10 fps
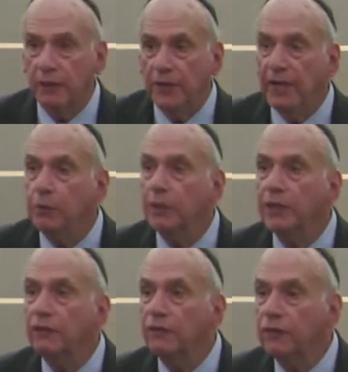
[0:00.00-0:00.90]
They will
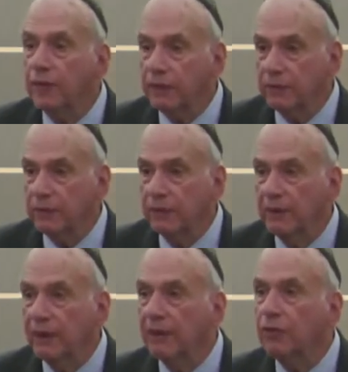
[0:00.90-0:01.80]
inflict
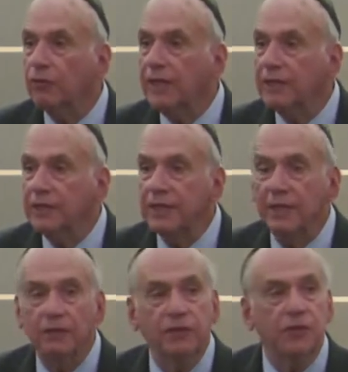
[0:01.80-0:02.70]
a great
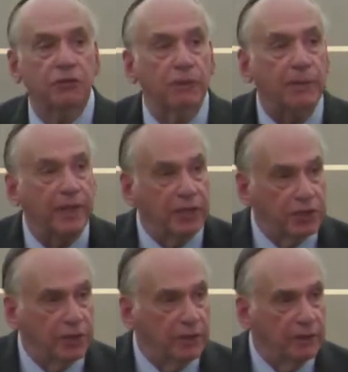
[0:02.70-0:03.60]
deal of
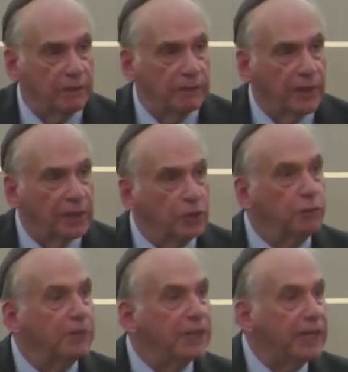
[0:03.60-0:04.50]
discrimination,
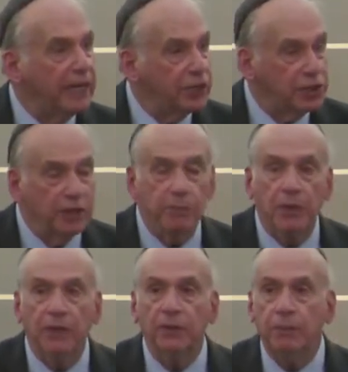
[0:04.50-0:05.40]
humiliation
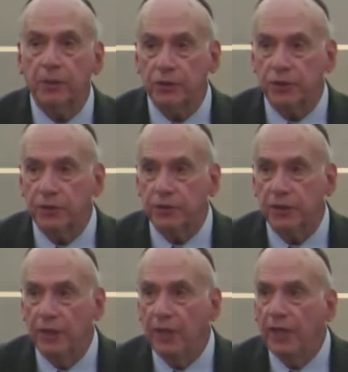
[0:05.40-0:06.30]
upon the
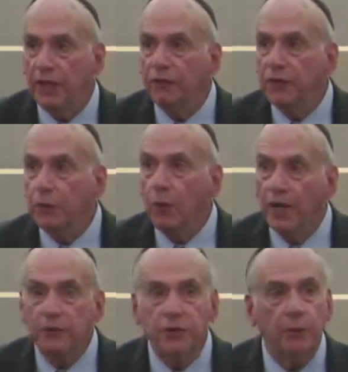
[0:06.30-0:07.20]
Persians. If you
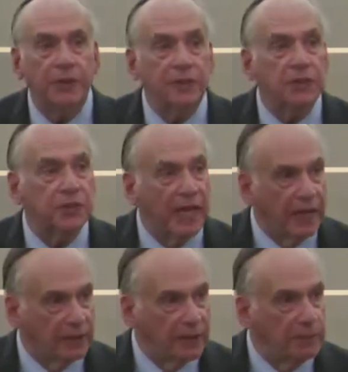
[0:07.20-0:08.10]
want to
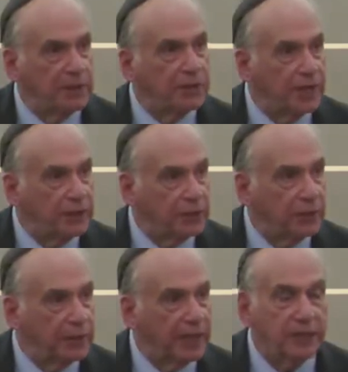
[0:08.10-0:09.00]
understand, let me say to
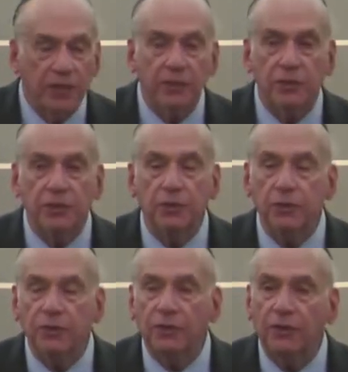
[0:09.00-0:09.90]
you what I tell the
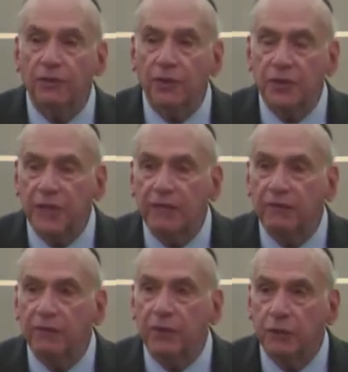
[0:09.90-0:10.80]
students on the first day
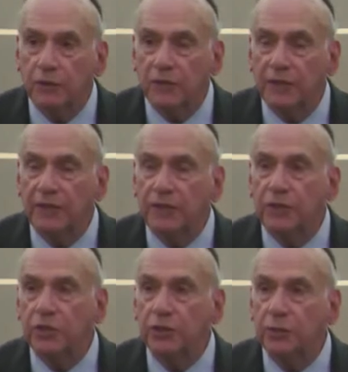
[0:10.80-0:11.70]
of every course that I
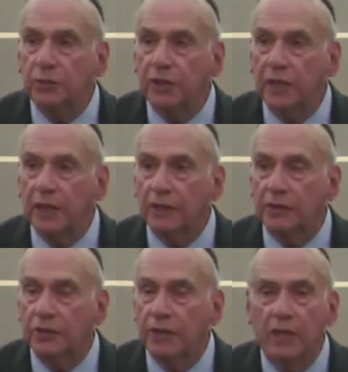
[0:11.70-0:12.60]
teach at Union
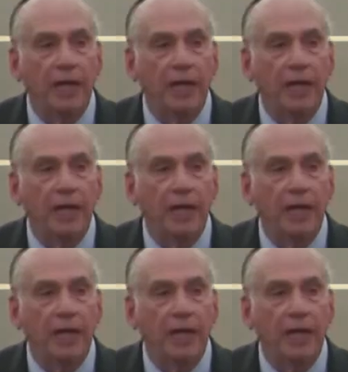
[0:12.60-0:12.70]
College.